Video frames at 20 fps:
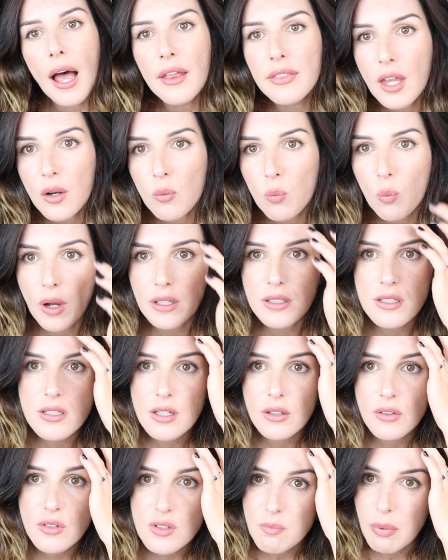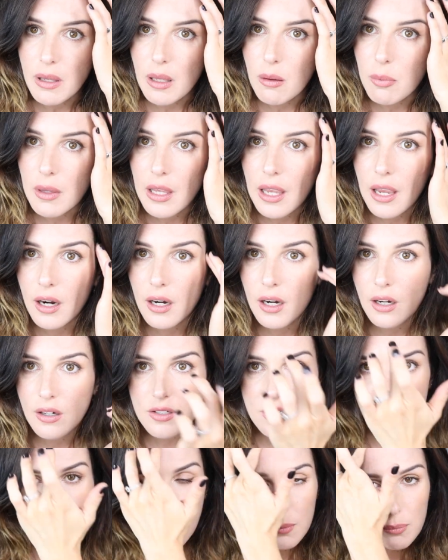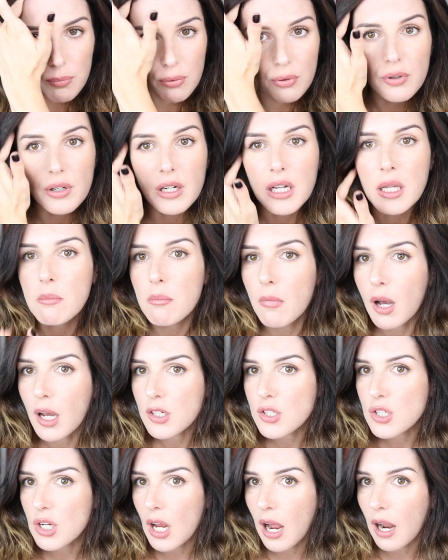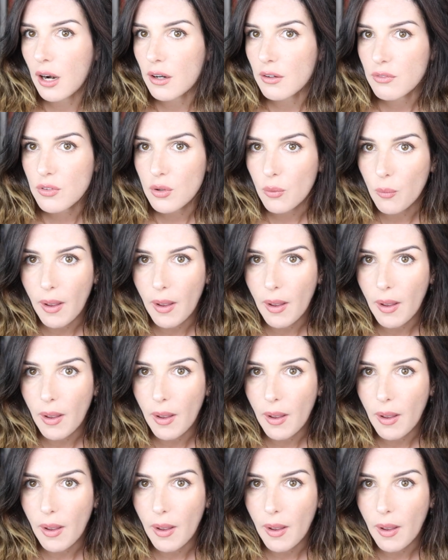And then once those baby hairs are pretty much out of the